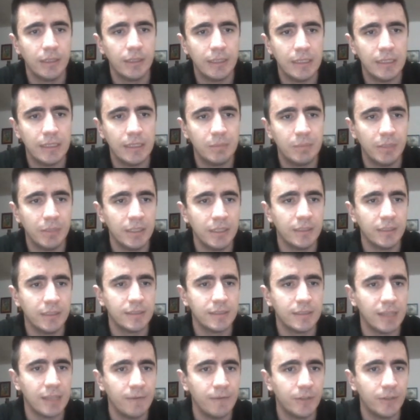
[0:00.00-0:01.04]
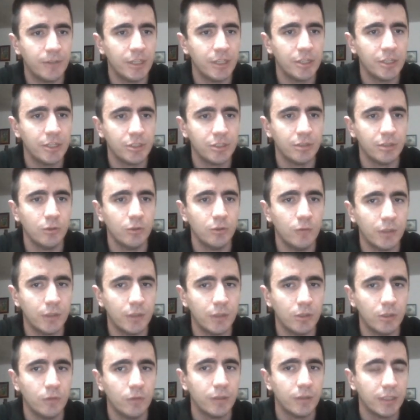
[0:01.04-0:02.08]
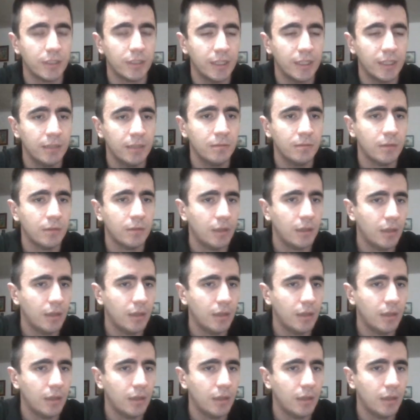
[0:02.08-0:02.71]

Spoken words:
he's playing the same variation over and over again.